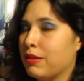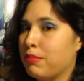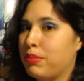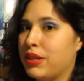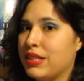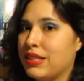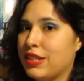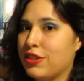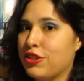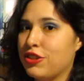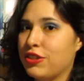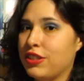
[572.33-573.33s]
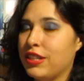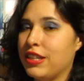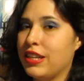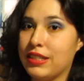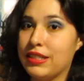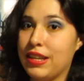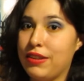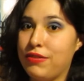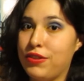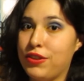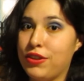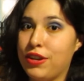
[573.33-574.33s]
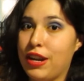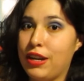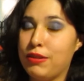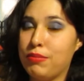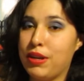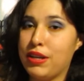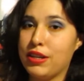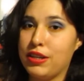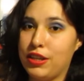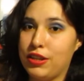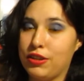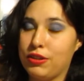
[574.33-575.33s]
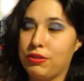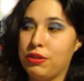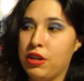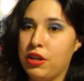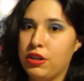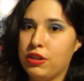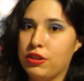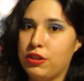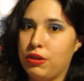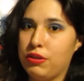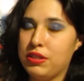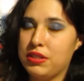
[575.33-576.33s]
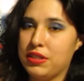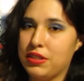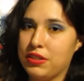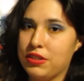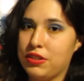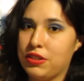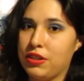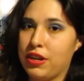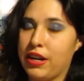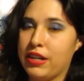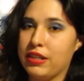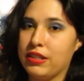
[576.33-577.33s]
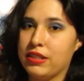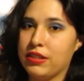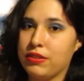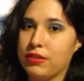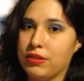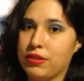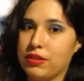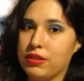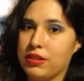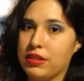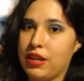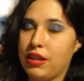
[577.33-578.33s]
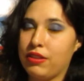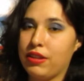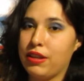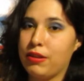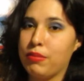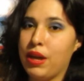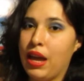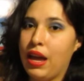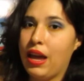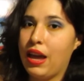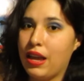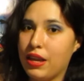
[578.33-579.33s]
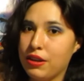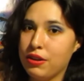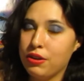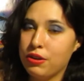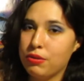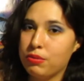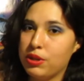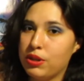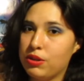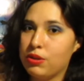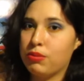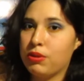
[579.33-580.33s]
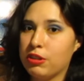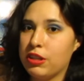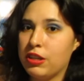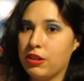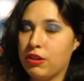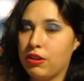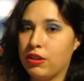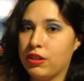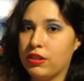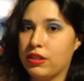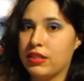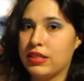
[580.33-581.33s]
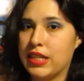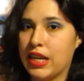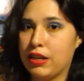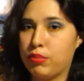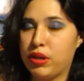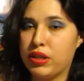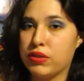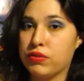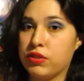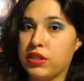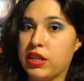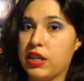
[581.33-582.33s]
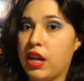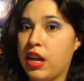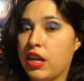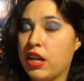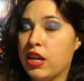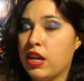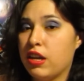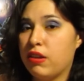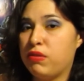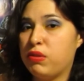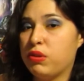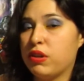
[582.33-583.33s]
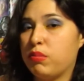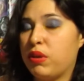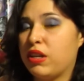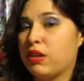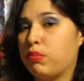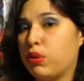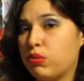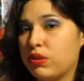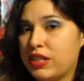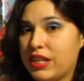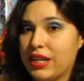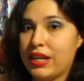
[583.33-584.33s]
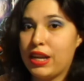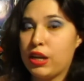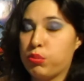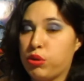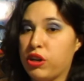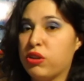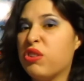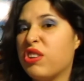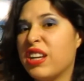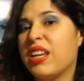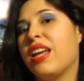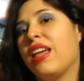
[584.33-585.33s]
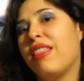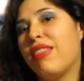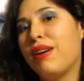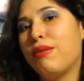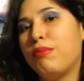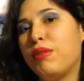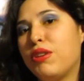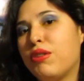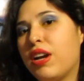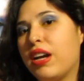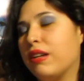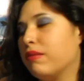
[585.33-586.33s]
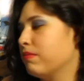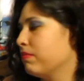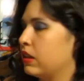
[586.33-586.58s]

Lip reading: But essentially, Xavier and Magneto go to Sinister and tell him, hey, we know you're working on this database for DNA. If you could make mutant DNA a priority, that would be great.